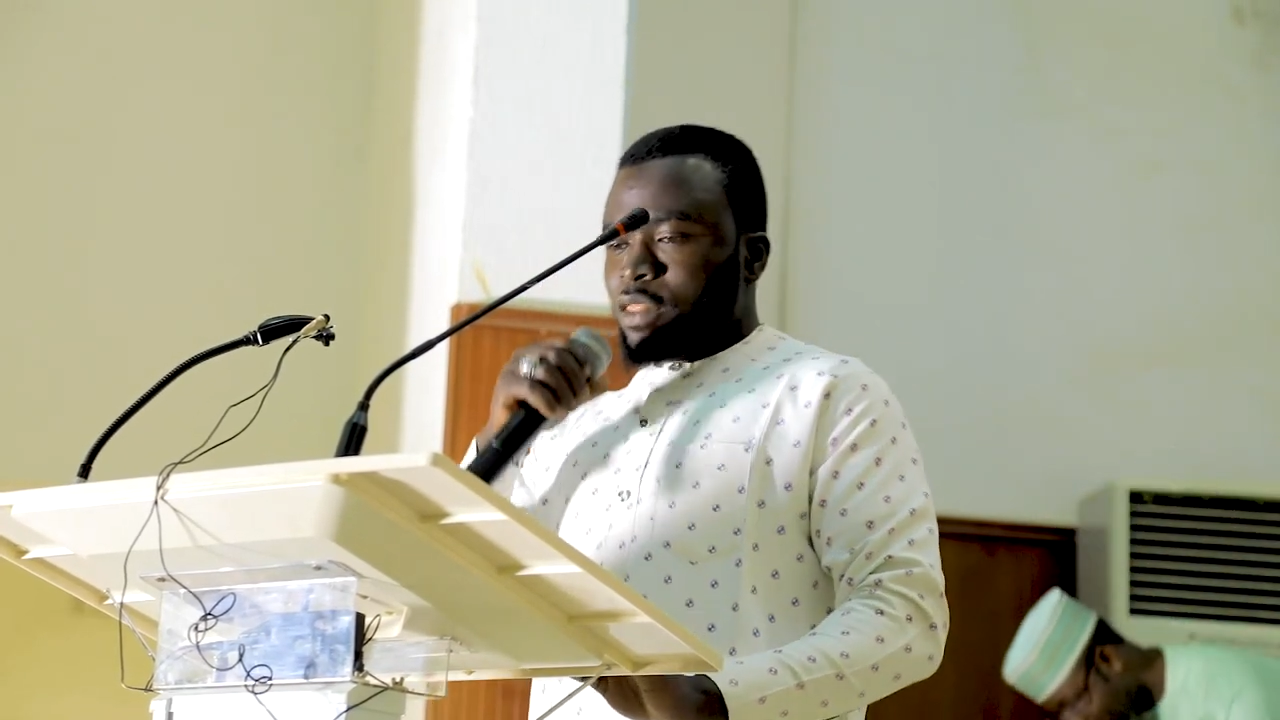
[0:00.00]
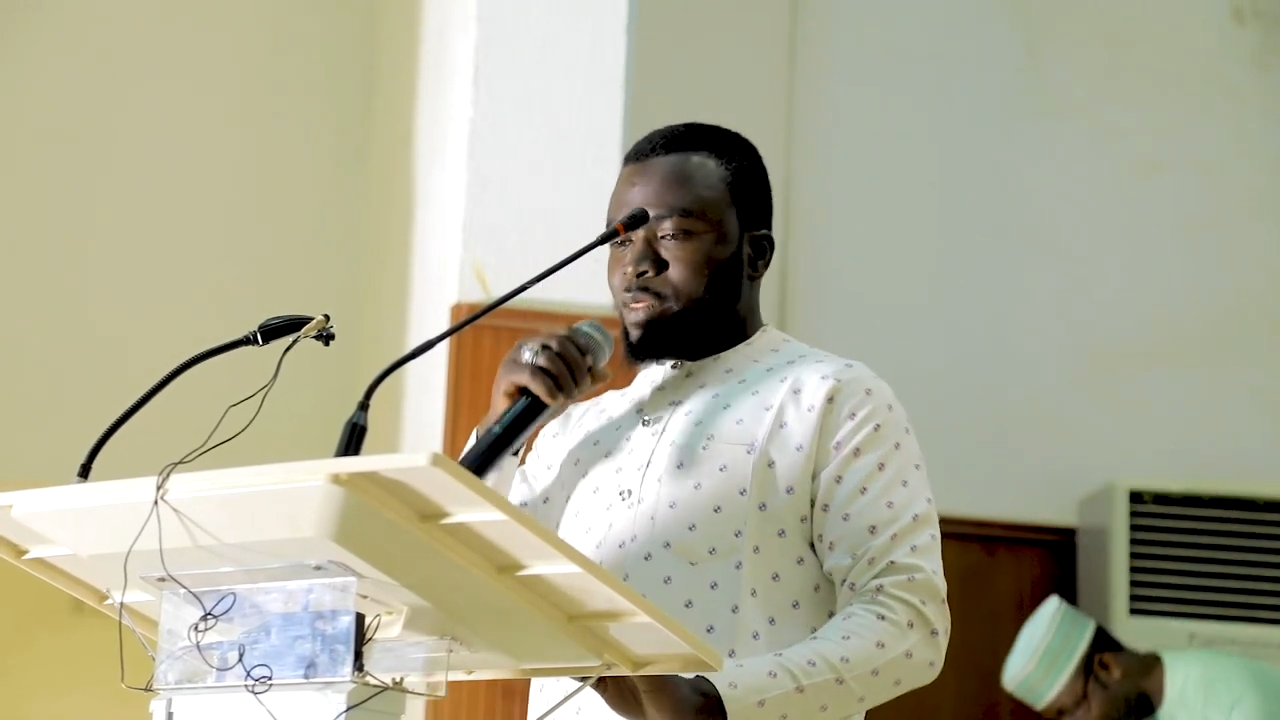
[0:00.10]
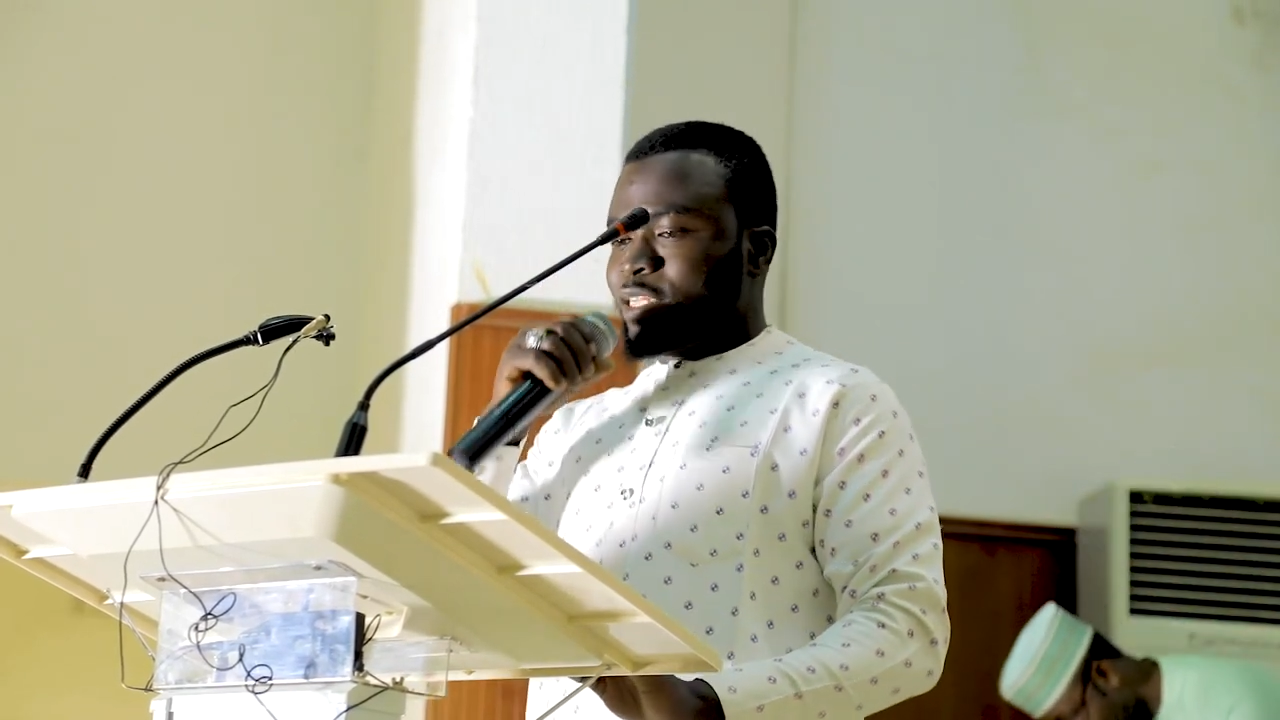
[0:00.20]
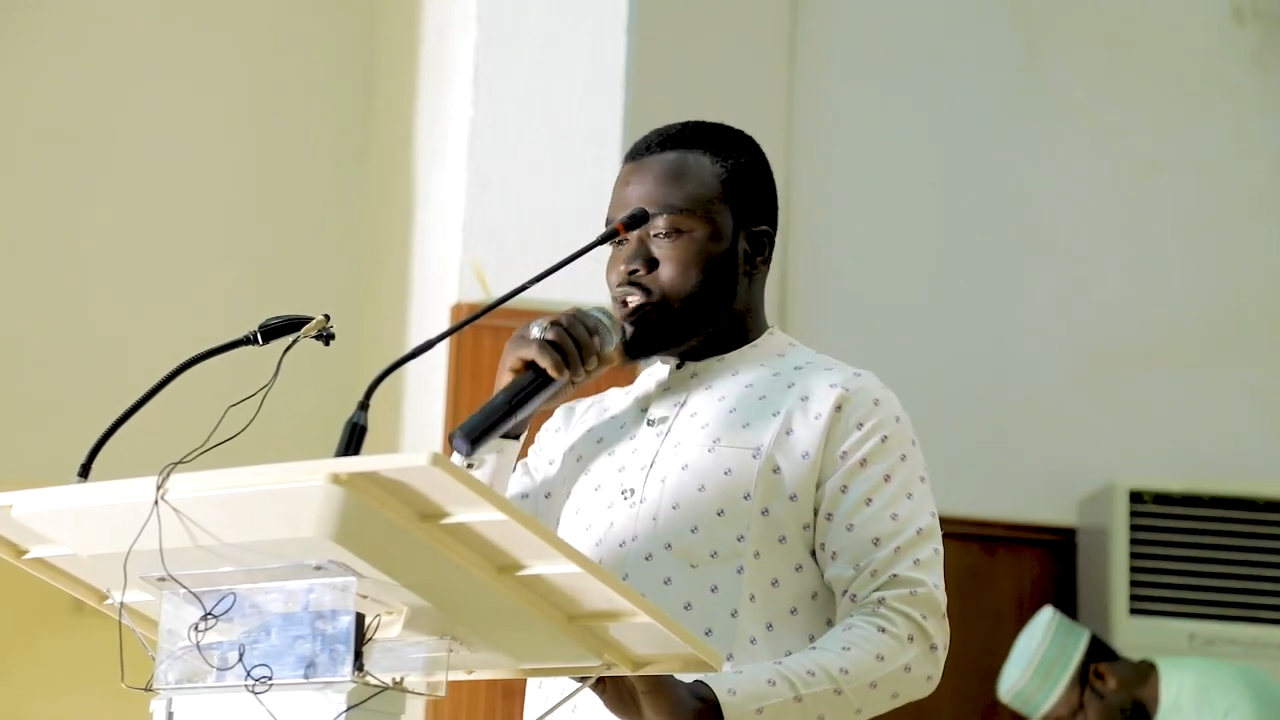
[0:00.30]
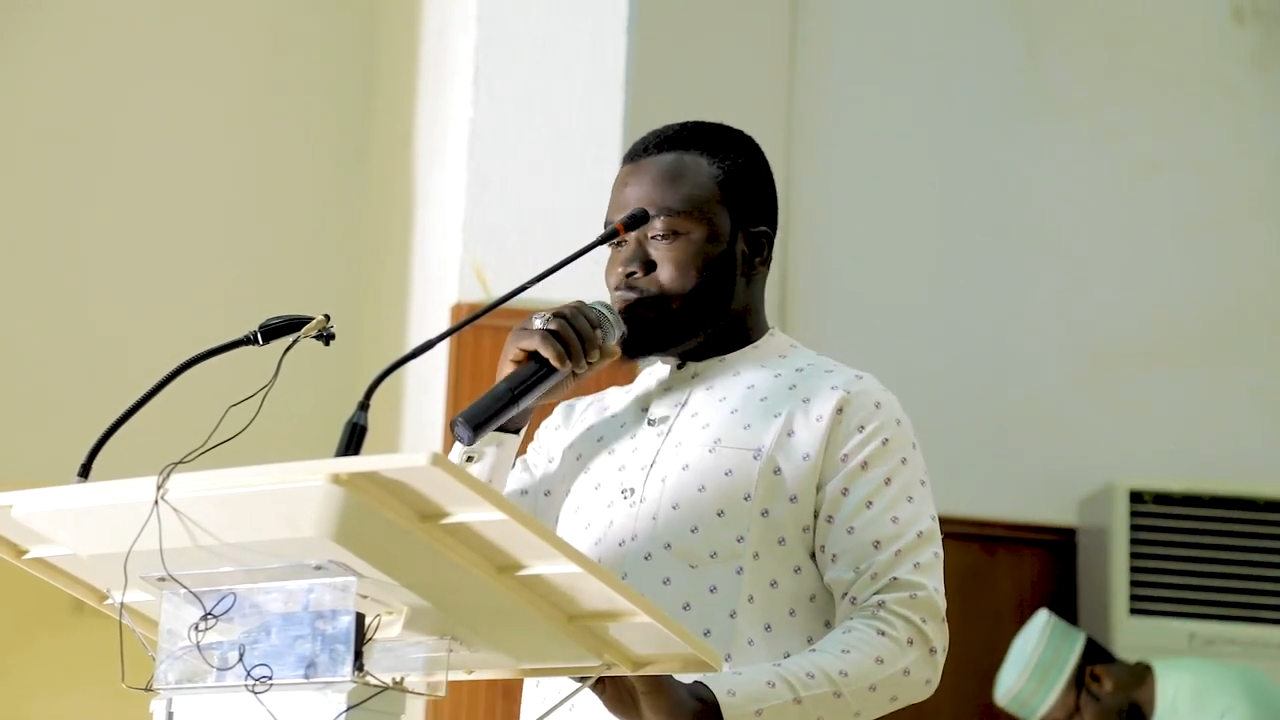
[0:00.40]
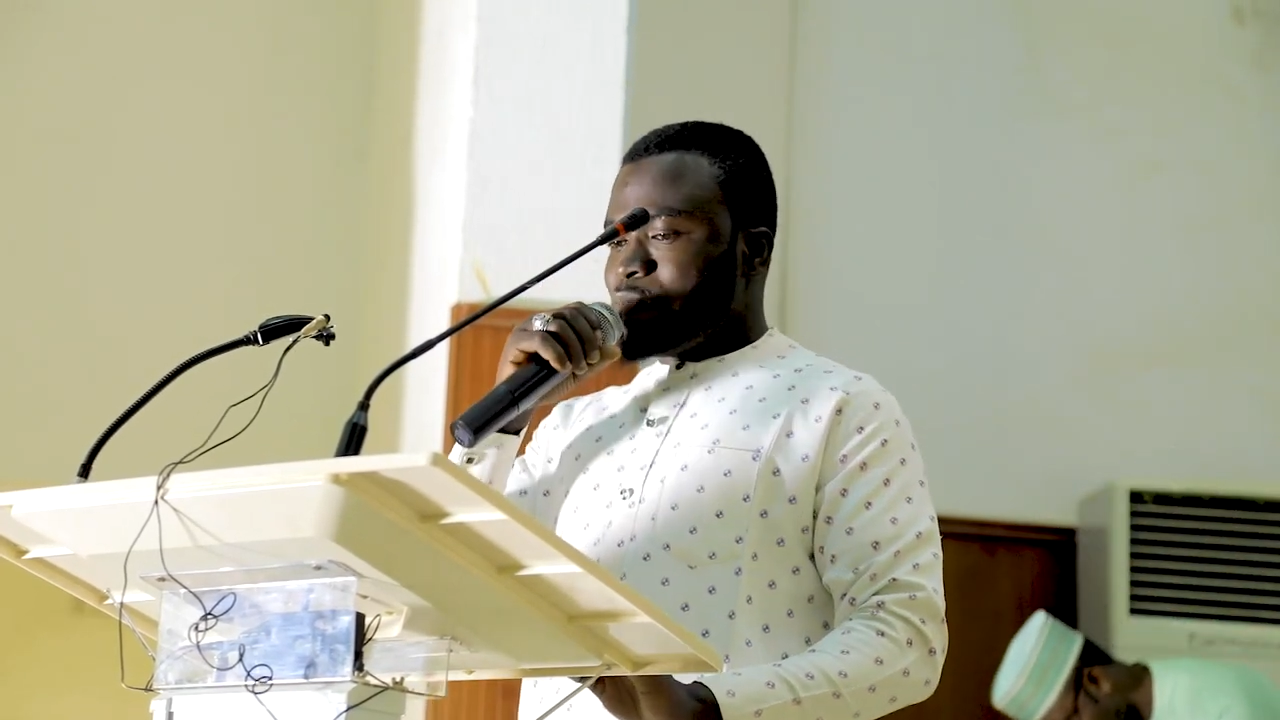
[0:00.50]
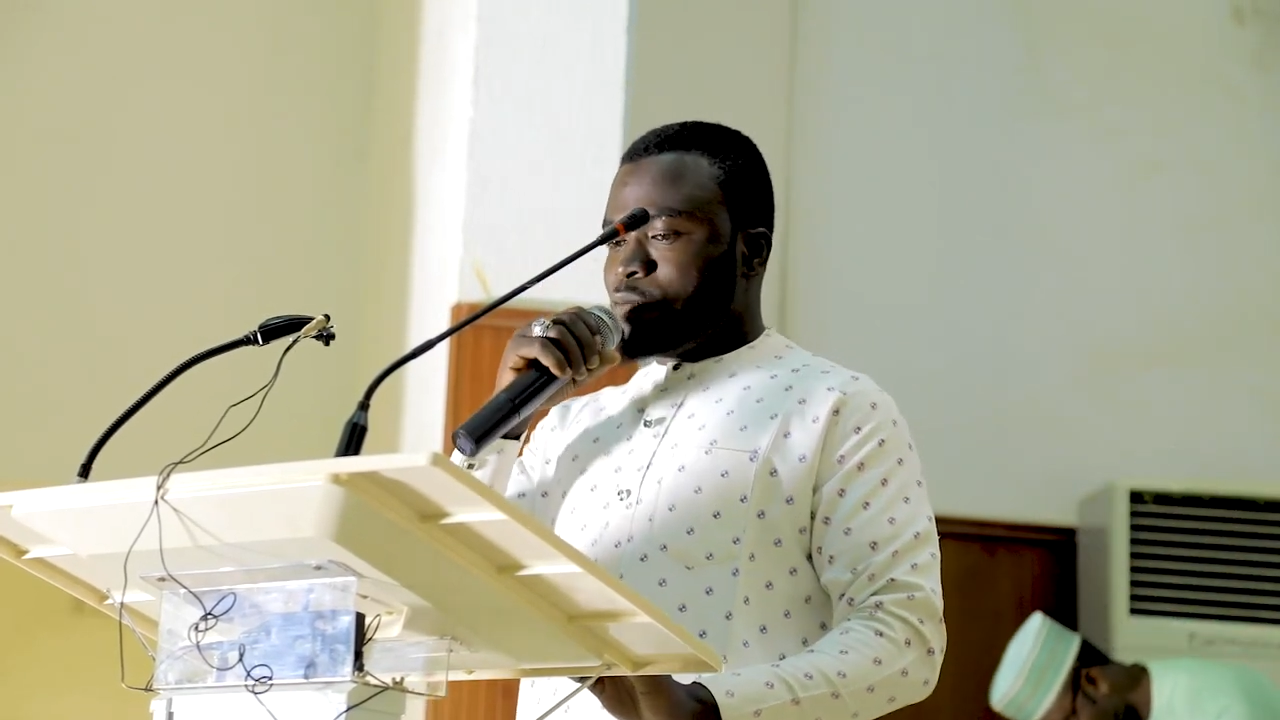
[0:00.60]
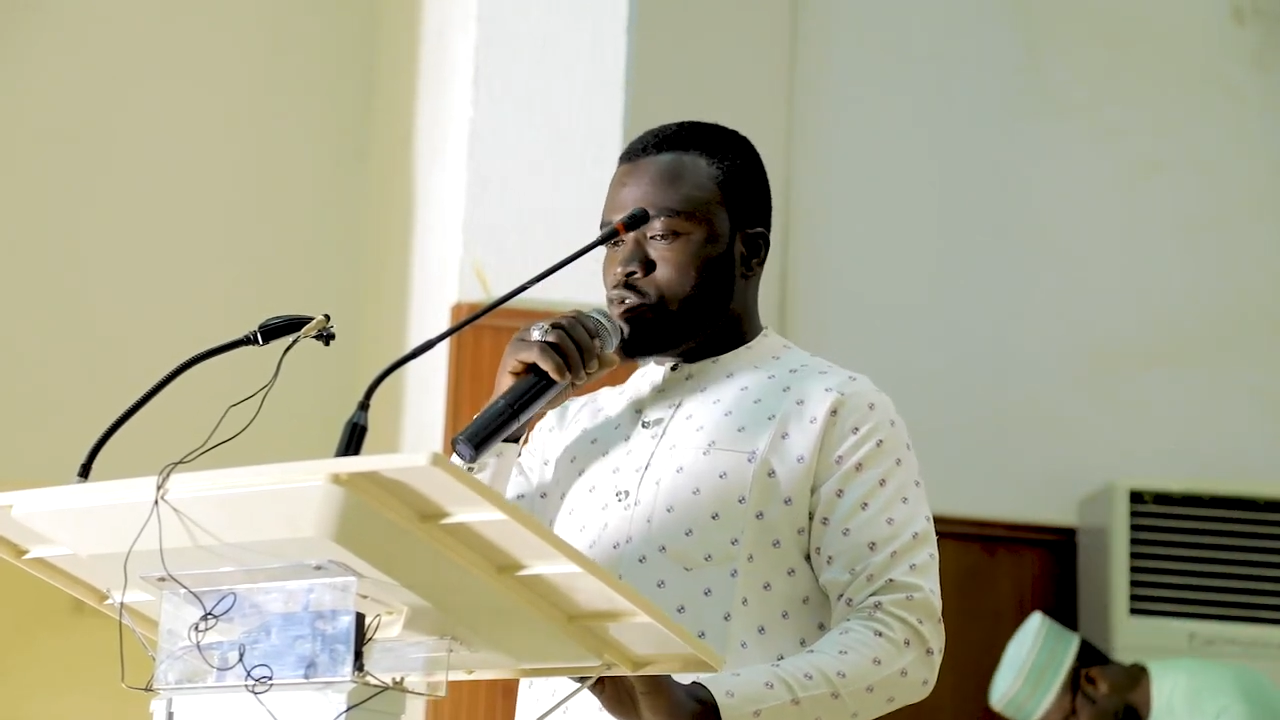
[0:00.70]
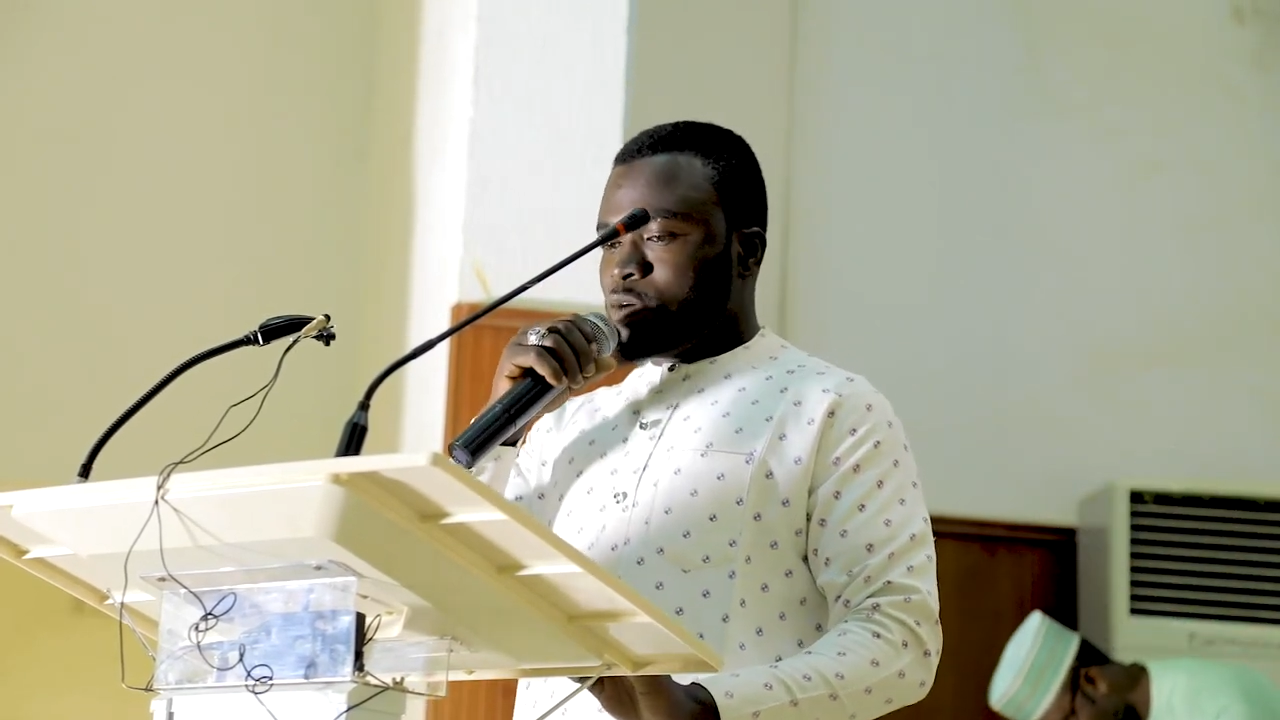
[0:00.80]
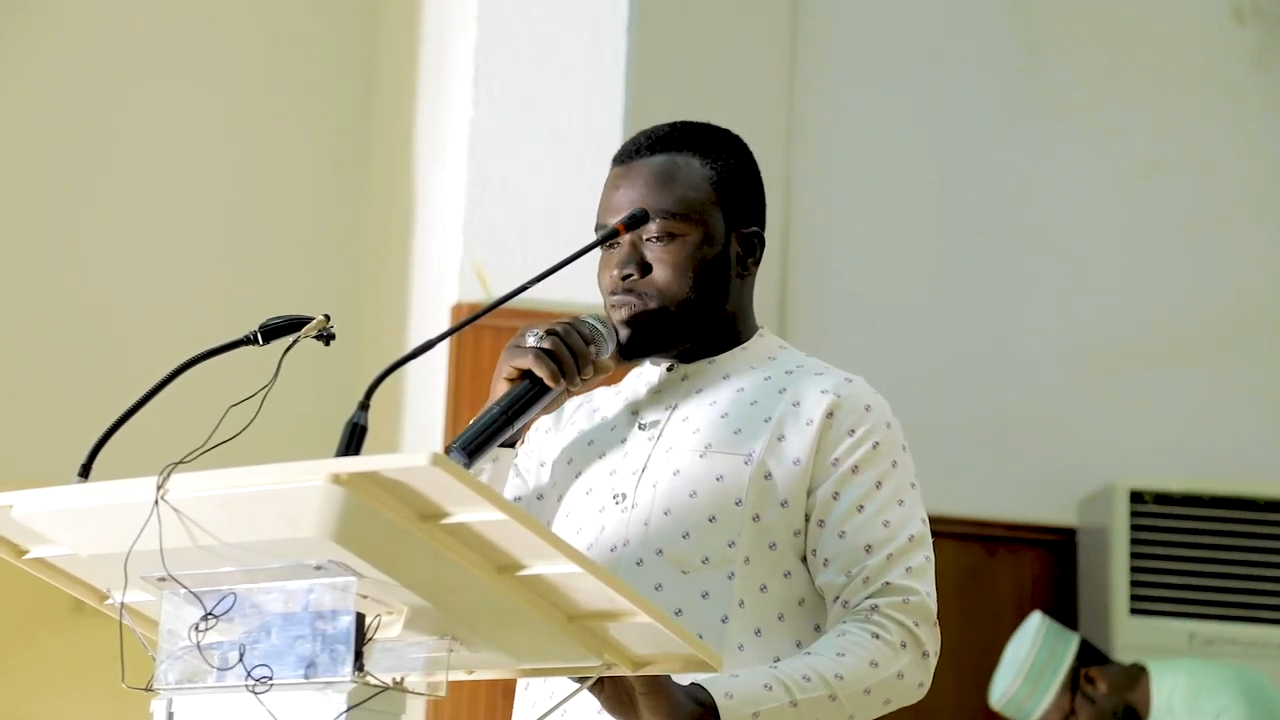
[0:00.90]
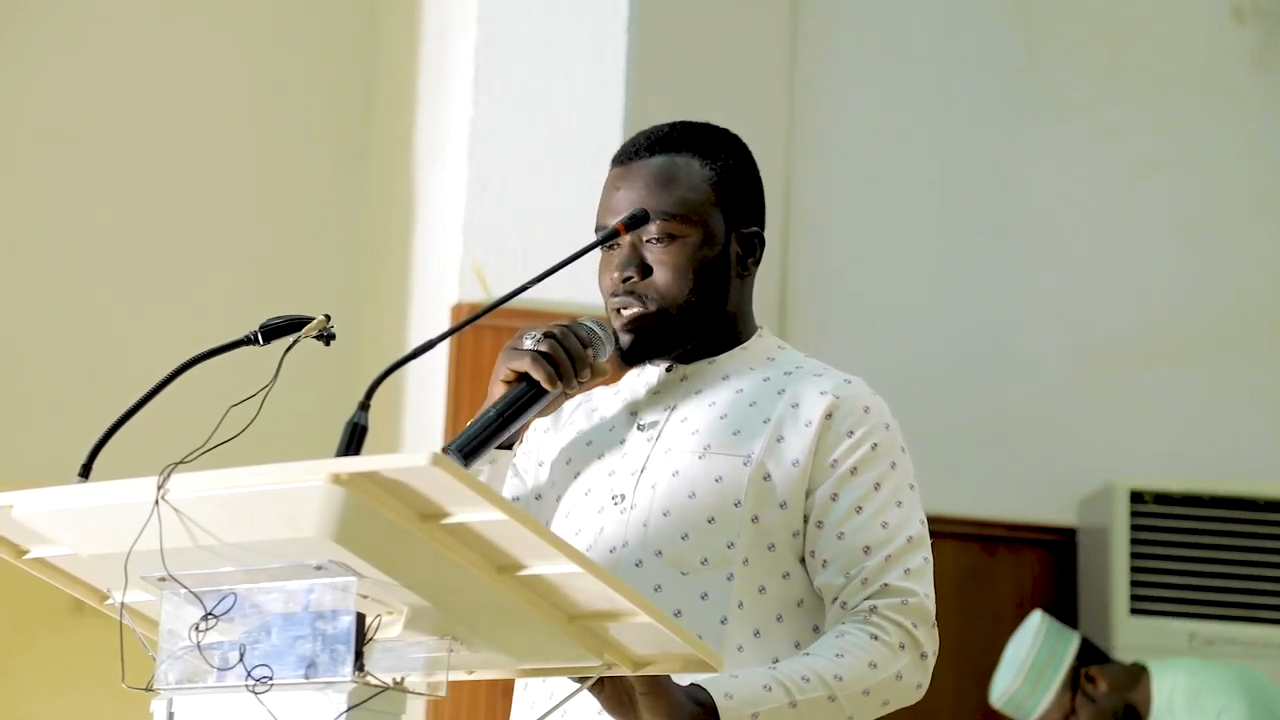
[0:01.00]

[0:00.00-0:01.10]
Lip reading: The title of my poem